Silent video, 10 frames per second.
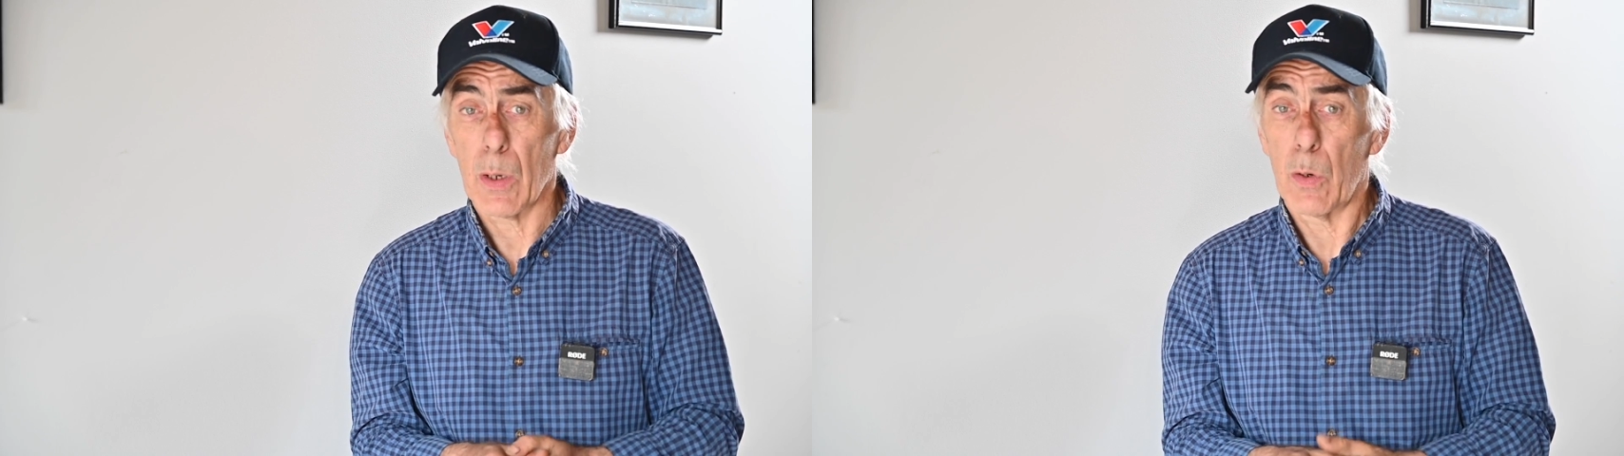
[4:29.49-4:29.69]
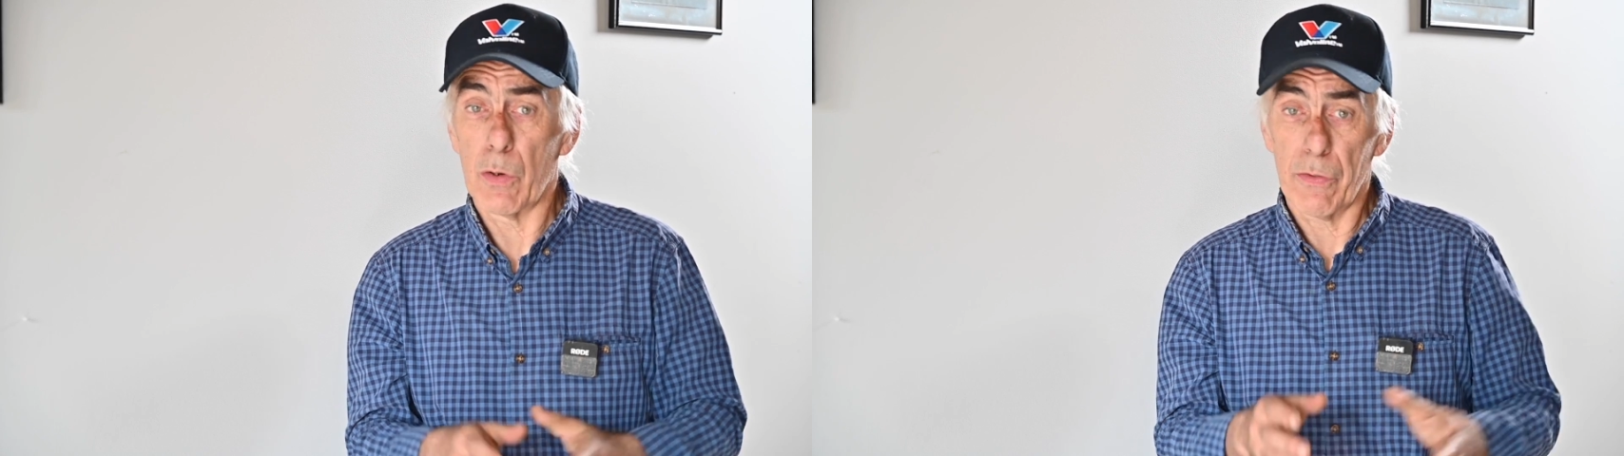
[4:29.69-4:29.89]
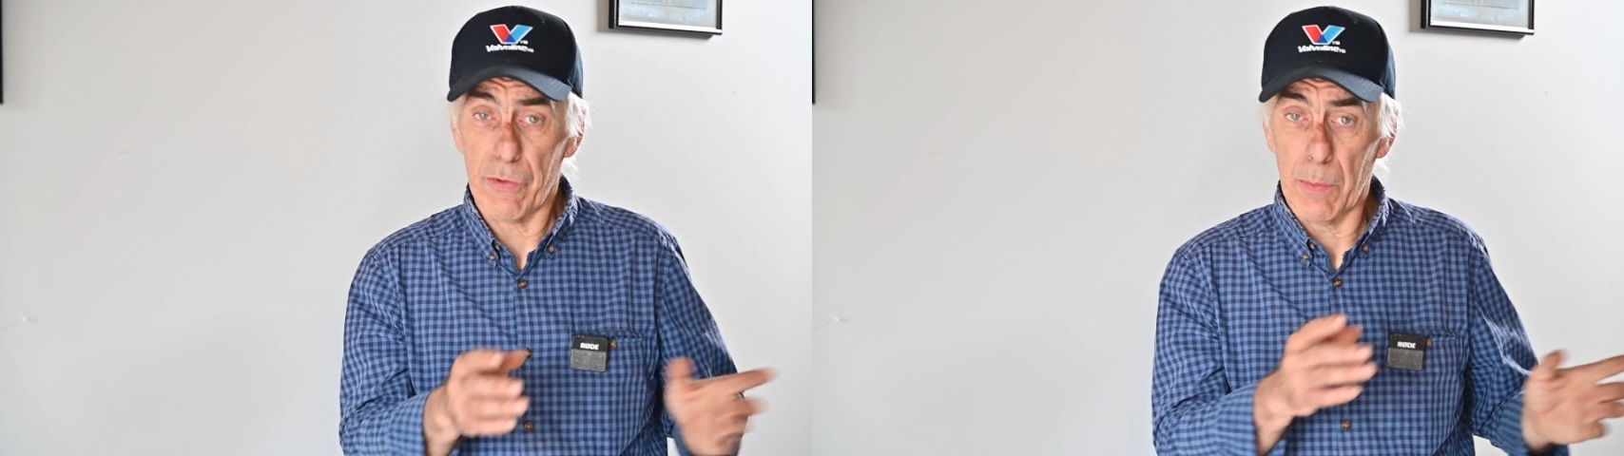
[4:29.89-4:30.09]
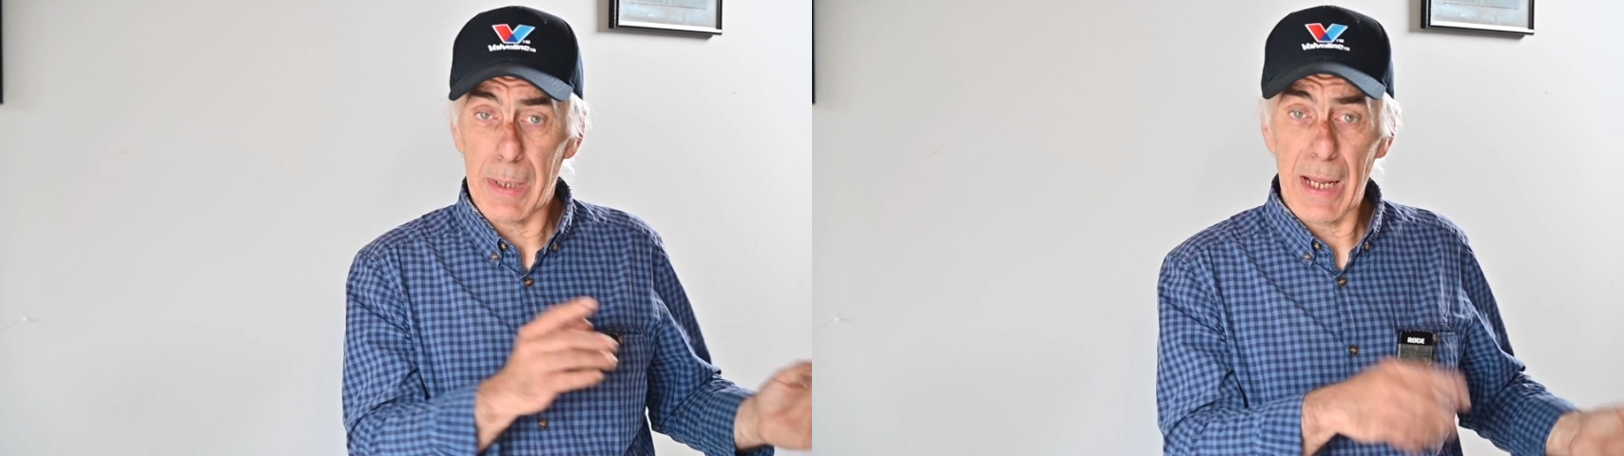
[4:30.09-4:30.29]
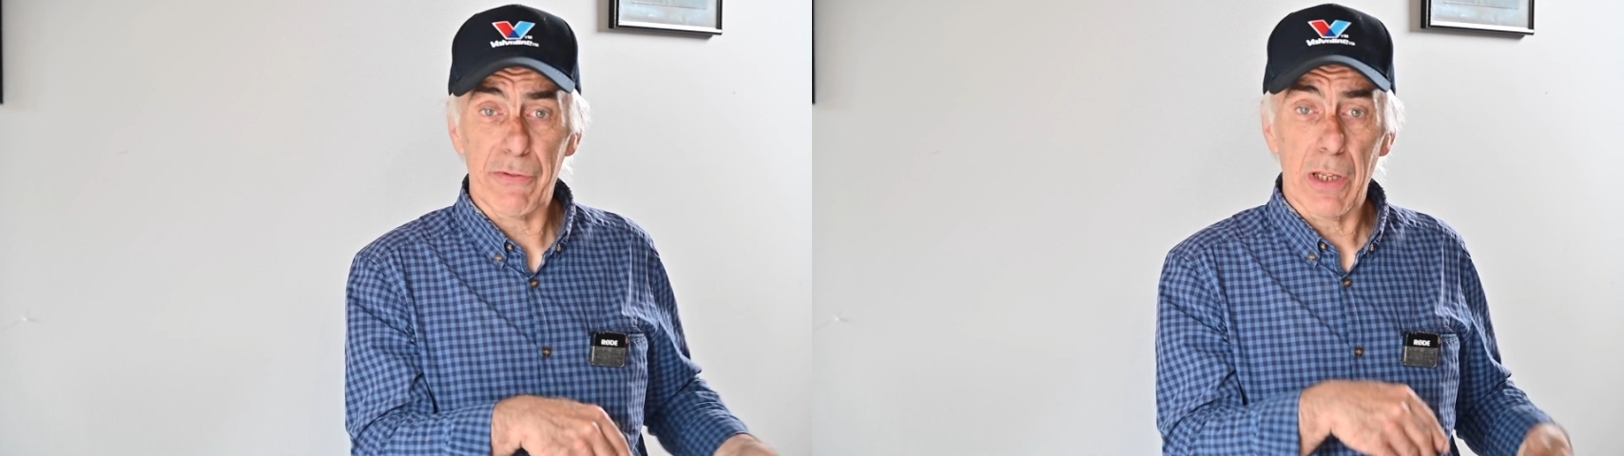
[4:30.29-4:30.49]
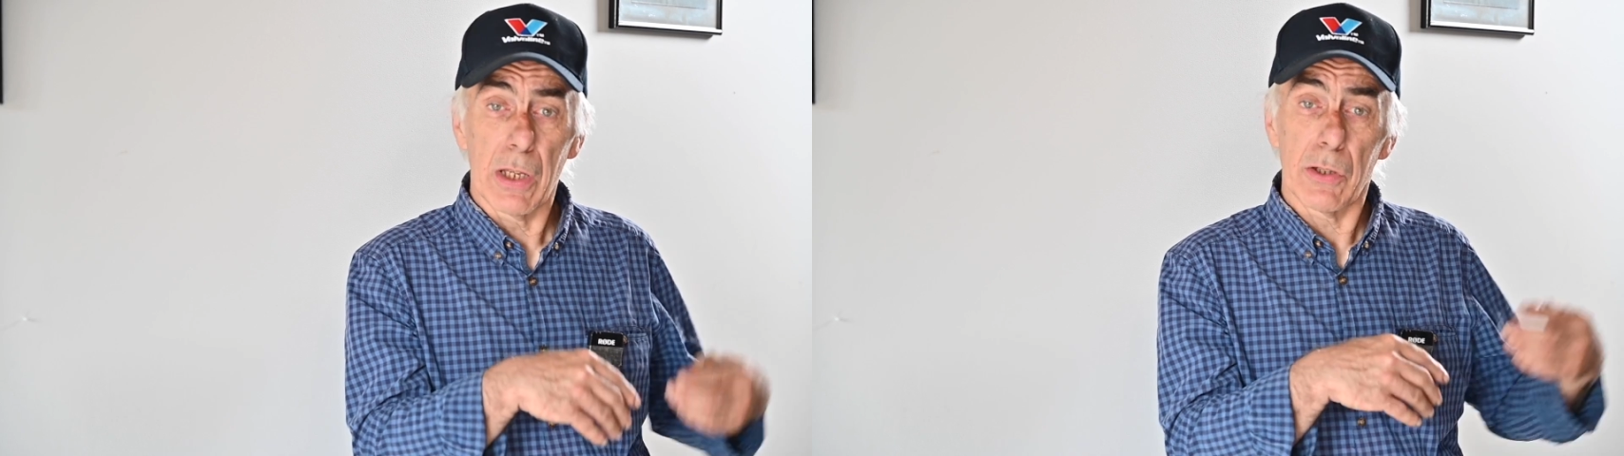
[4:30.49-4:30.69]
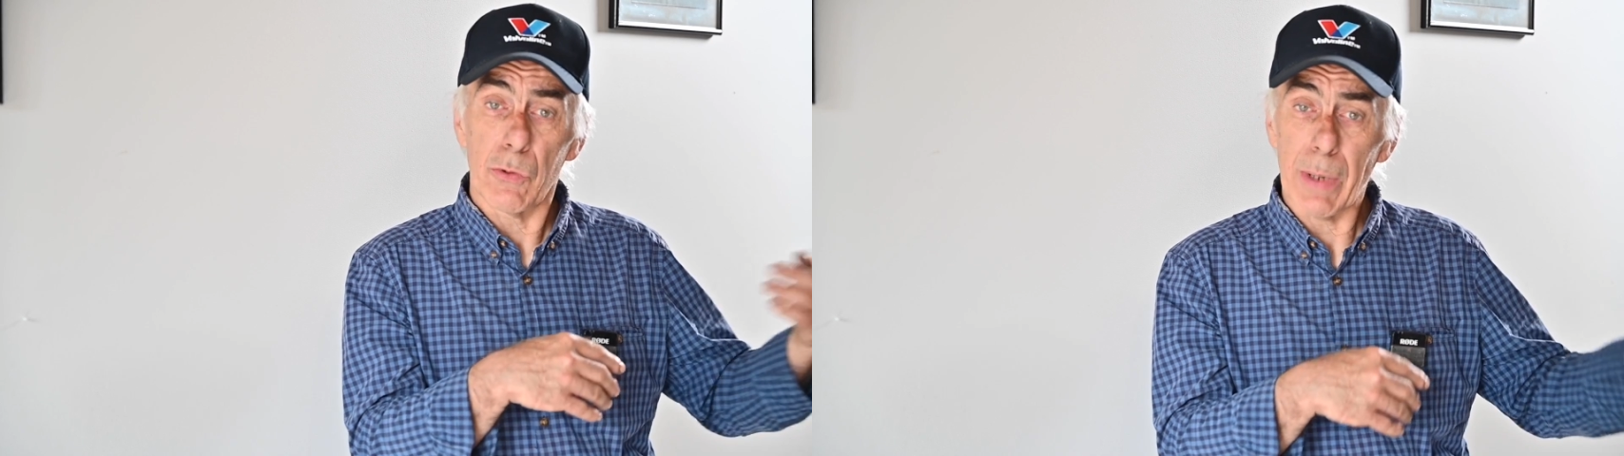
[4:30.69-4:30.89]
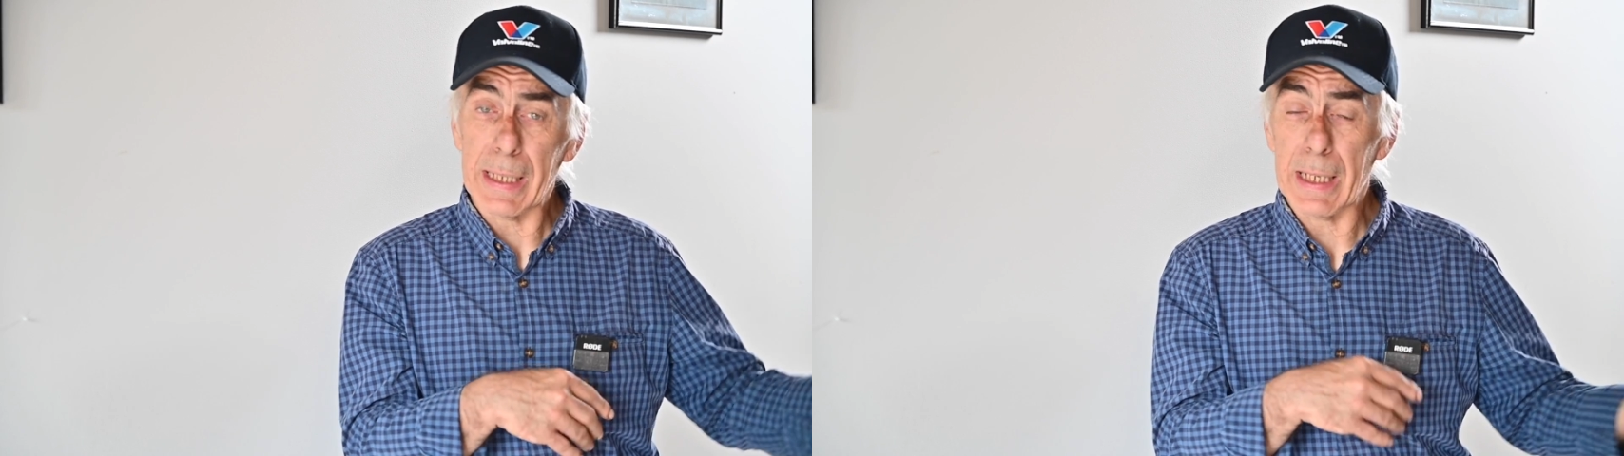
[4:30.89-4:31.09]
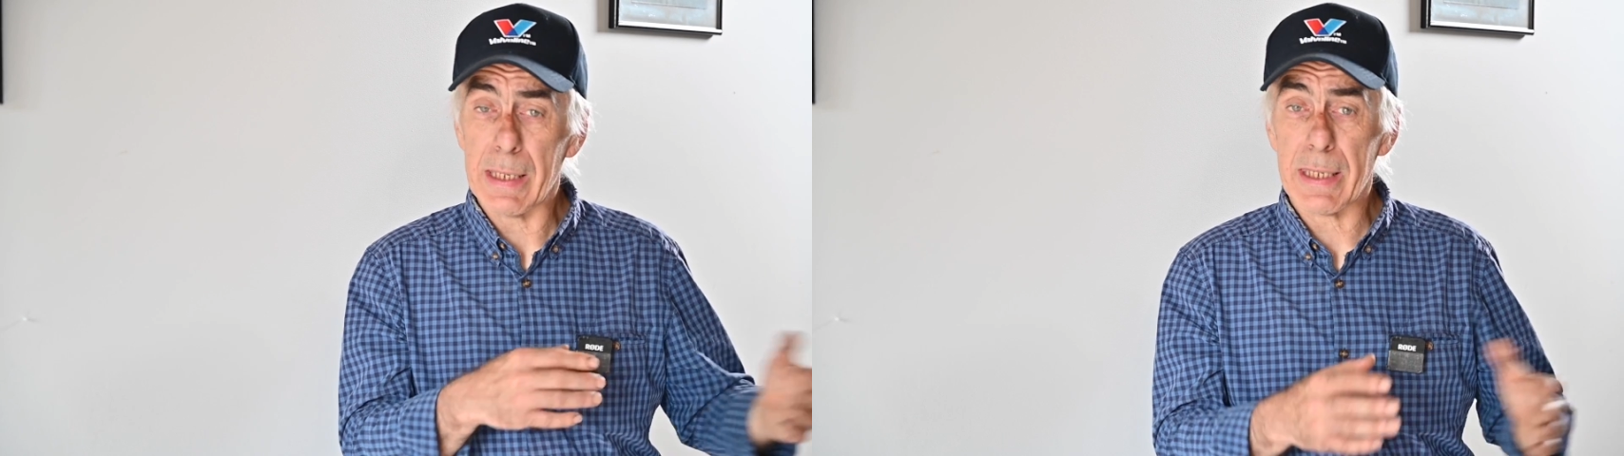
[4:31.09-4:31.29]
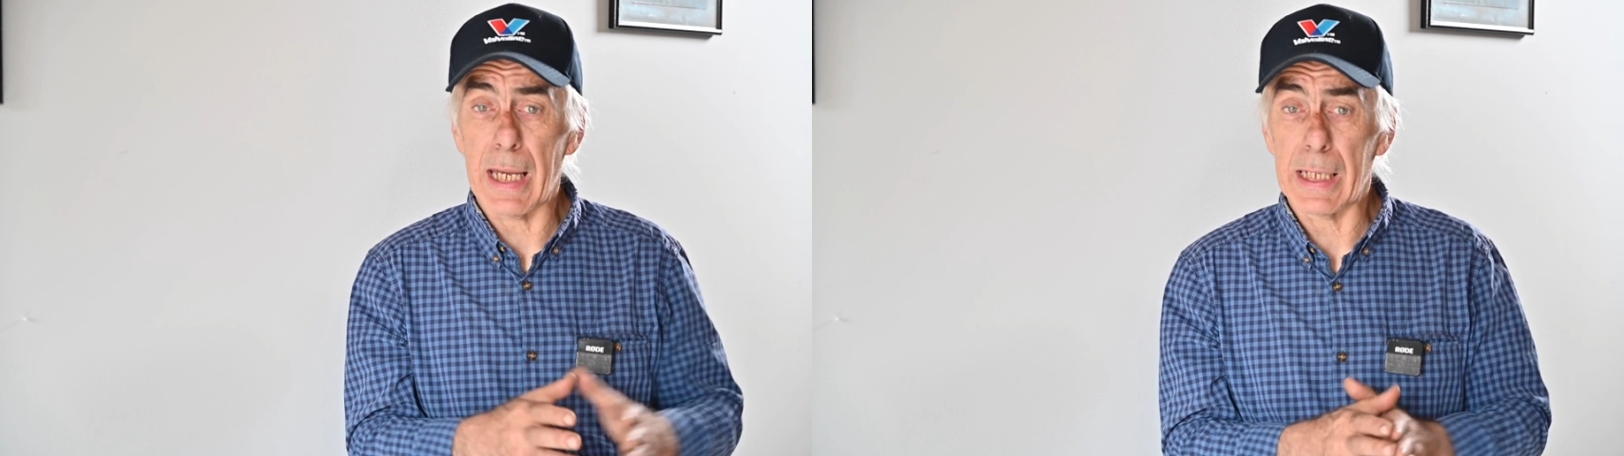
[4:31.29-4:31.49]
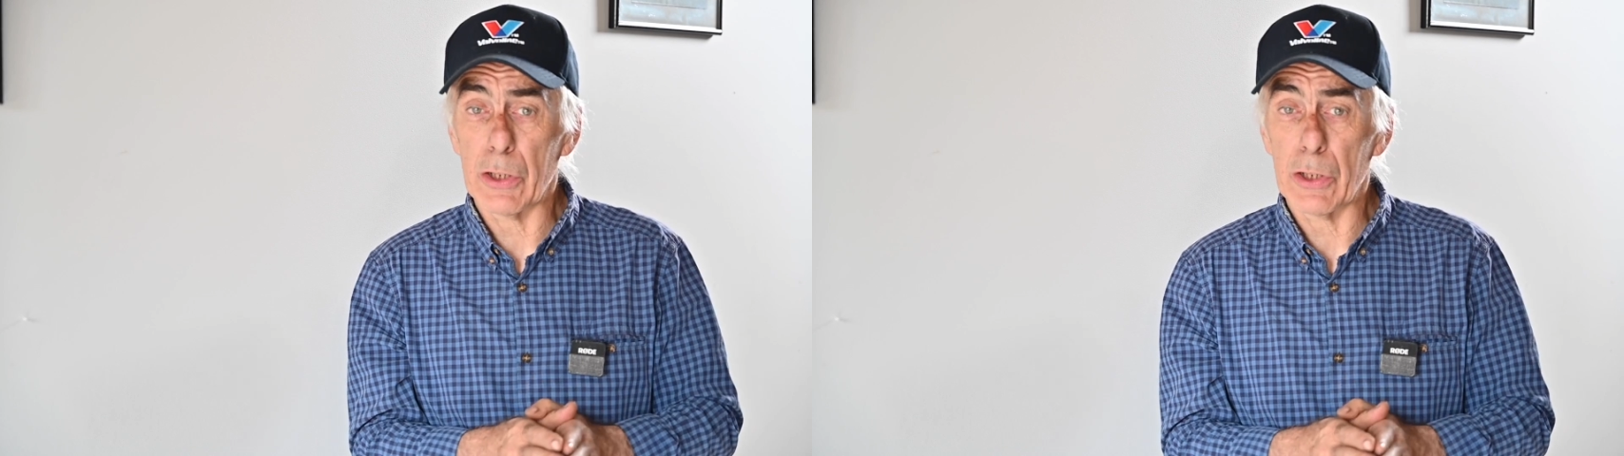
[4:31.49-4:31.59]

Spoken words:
or from left to right hand side.